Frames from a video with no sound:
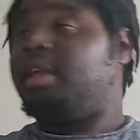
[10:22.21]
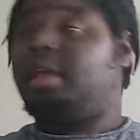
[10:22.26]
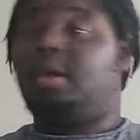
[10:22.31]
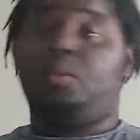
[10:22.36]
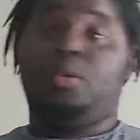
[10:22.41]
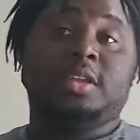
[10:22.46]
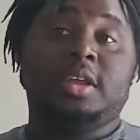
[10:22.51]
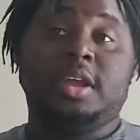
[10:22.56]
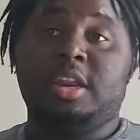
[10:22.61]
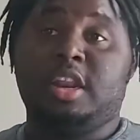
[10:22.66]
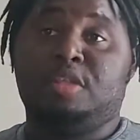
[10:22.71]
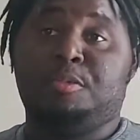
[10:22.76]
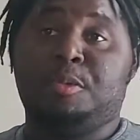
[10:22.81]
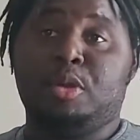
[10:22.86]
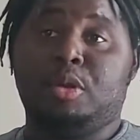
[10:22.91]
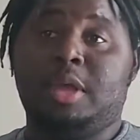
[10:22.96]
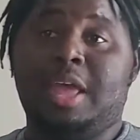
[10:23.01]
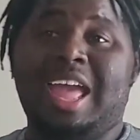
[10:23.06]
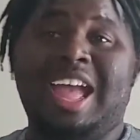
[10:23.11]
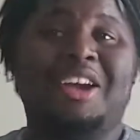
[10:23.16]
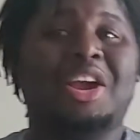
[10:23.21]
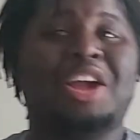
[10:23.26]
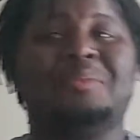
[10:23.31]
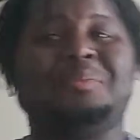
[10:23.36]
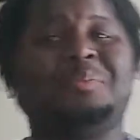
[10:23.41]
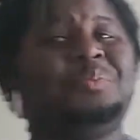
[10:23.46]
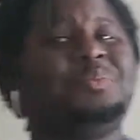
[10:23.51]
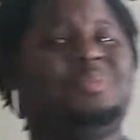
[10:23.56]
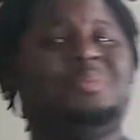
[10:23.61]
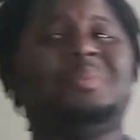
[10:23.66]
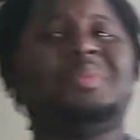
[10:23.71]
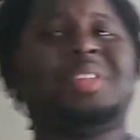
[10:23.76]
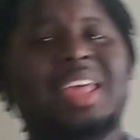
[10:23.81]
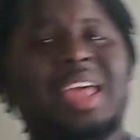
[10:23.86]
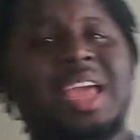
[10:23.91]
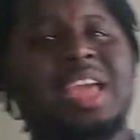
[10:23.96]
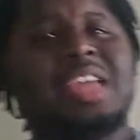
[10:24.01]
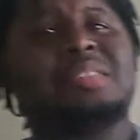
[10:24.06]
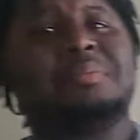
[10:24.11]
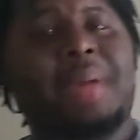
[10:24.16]
With the Undisputed Era,
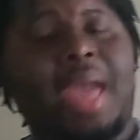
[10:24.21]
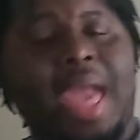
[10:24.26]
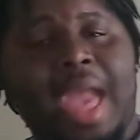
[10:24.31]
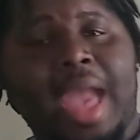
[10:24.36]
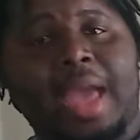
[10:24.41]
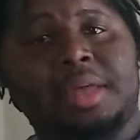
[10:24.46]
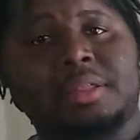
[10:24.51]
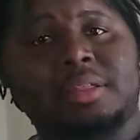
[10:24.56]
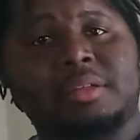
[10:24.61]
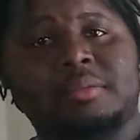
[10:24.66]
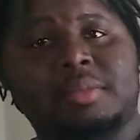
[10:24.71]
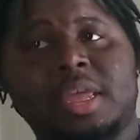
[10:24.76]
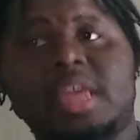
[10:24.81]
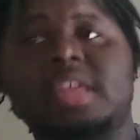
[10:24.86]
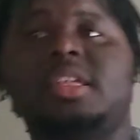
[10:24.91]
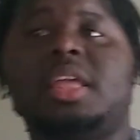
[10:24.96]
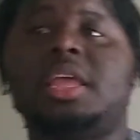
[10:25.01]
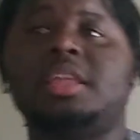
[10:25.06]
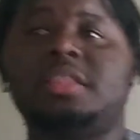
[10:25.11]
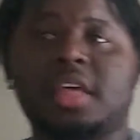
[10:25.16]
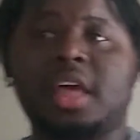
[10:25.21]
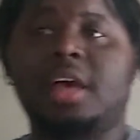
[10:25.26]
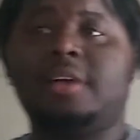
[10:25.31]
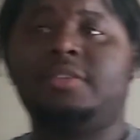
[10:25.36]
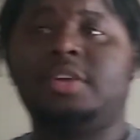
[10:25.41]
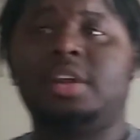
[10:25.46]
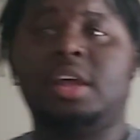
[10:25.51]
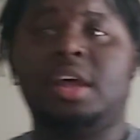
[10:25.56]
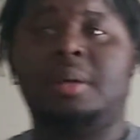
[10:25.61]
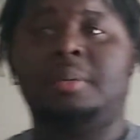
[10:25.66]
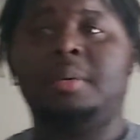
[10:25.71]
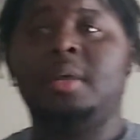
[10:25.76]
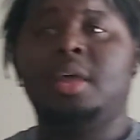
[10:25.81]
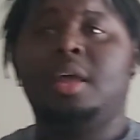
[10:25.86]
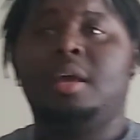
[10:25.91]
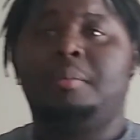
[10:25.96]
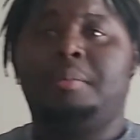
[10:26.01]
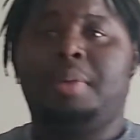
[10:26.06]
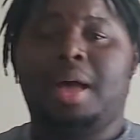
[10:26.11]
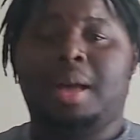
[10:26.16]
he's masked. He's covered up.
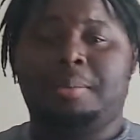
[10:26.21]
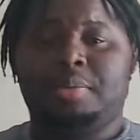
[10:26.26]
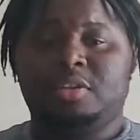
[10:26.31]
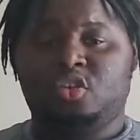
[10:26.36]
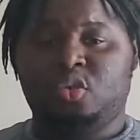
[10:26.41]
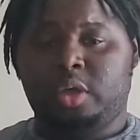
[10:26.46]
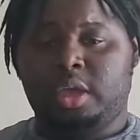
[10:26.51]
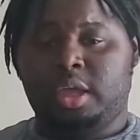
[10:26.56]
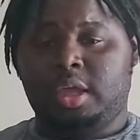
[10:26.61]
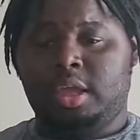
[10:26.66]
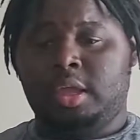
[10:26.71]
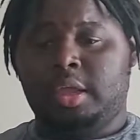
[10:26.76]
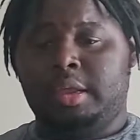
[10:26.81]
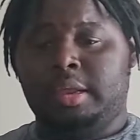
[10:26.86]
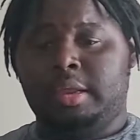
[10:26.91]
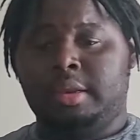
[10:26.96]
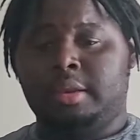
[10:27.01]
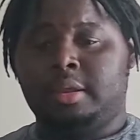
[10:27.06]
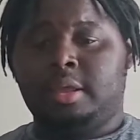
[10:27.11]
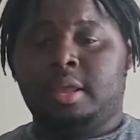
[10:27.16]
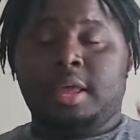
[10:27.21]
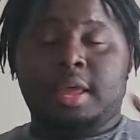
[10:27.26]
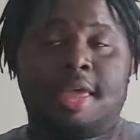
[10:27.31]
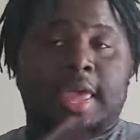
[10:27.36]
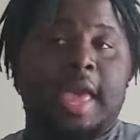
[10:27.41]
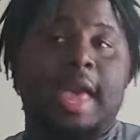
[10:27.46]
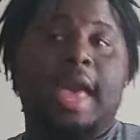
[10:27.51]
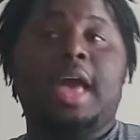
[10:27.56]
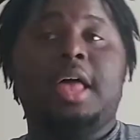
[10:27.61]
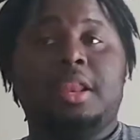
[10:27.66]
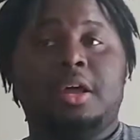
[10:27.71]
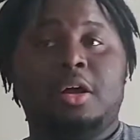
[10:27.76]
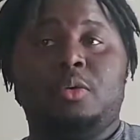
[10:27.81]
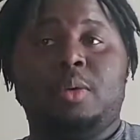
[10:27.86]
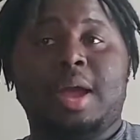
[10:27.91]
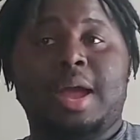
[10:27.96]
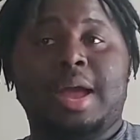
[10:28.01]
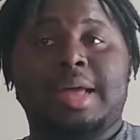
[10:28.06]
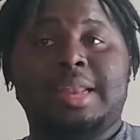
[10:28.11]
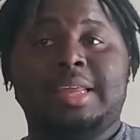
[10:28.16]
But between Kyle
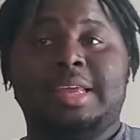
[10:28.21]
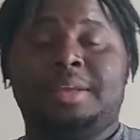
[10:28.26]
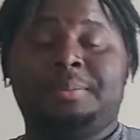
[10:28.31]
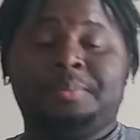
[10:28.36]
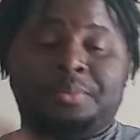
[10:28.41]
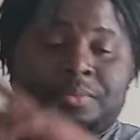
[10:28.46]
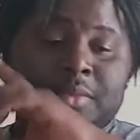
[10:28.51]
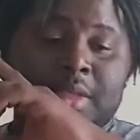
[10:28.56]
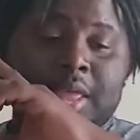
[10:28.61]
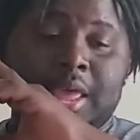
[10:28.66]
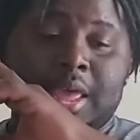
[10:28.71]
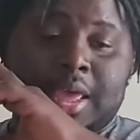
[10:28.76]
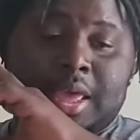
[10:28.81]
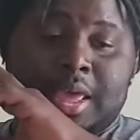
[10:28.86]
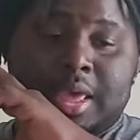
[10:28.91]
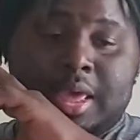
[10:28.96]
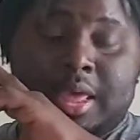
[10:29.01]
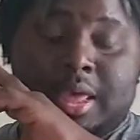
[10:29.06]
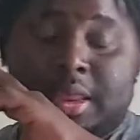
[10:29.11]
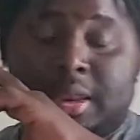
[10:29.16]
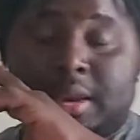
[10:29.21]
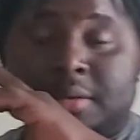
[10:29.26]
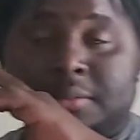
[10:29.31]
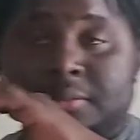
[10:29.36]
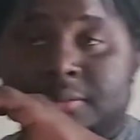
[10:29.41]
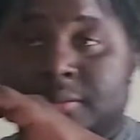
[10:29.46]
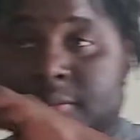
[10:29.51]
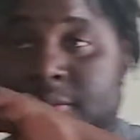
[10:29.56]
O'Reilly and